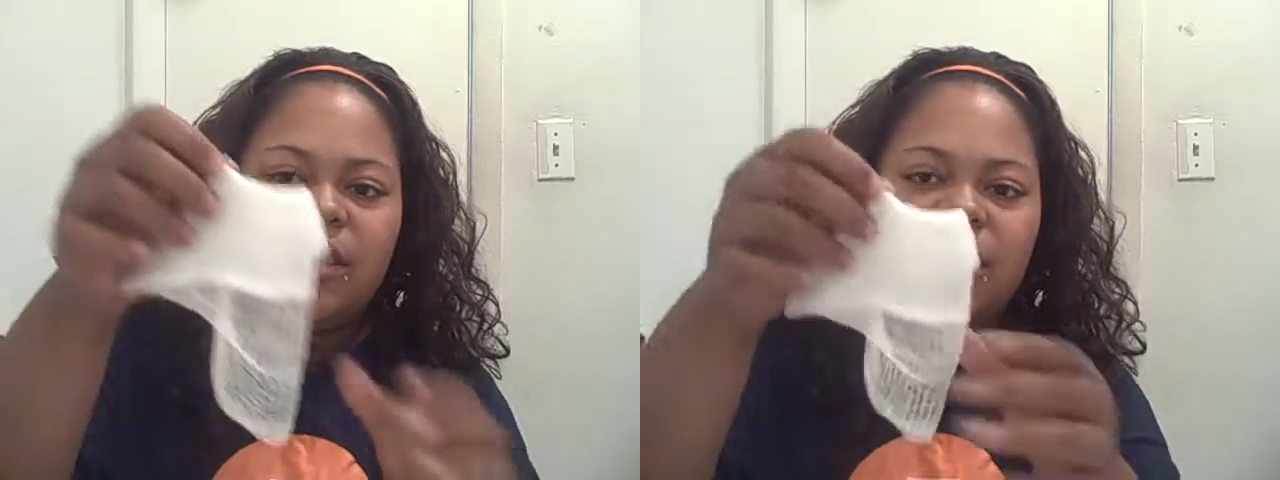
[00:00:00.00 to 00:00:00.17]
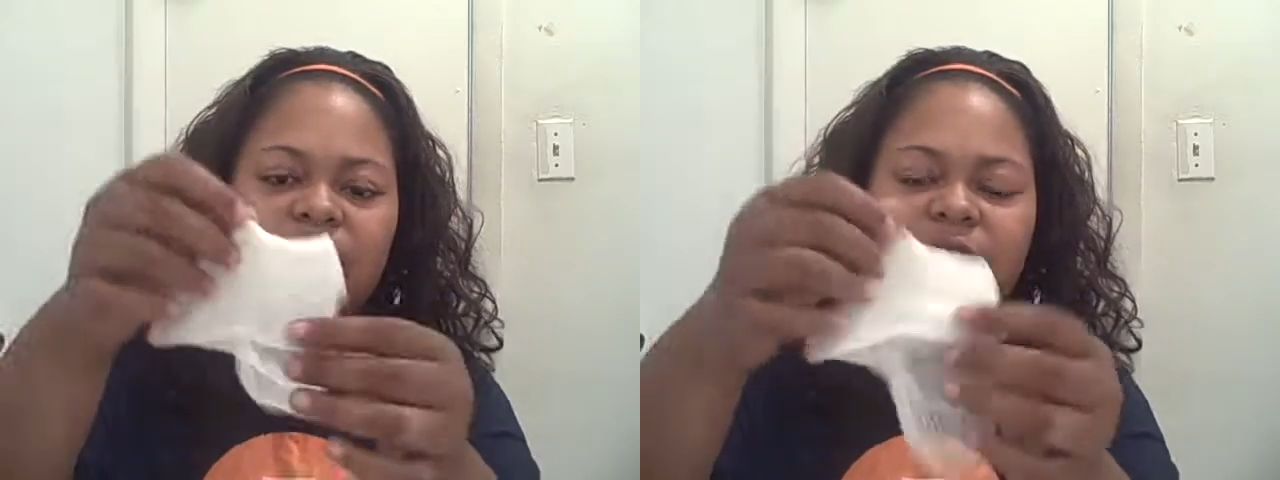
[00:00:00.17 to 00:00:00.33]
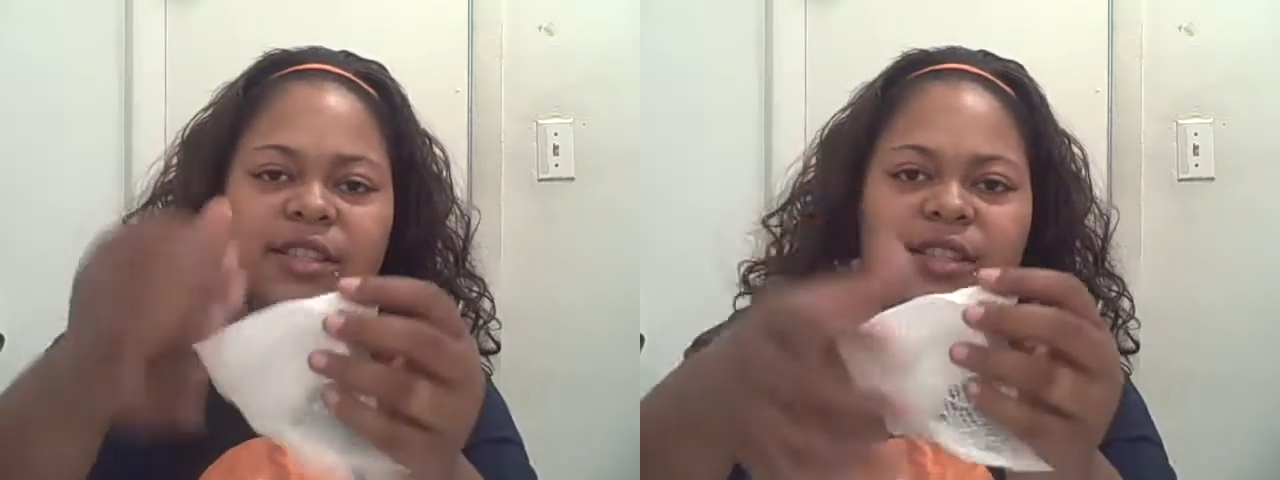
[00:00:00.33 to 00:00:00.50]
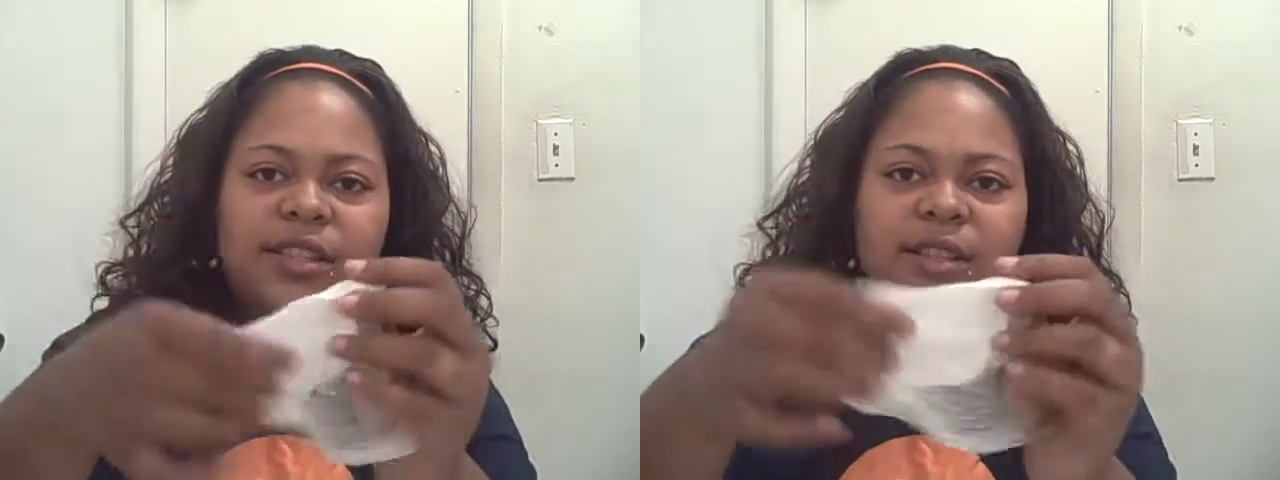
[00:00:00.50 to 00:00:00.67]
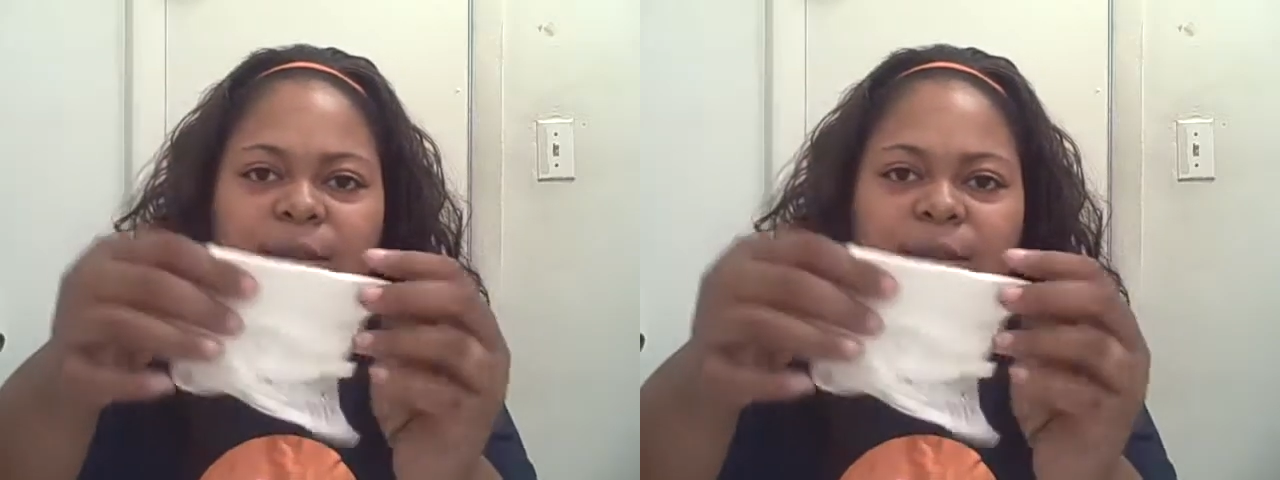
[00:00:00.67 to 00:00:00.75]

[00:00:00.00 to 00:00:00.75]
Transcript: this.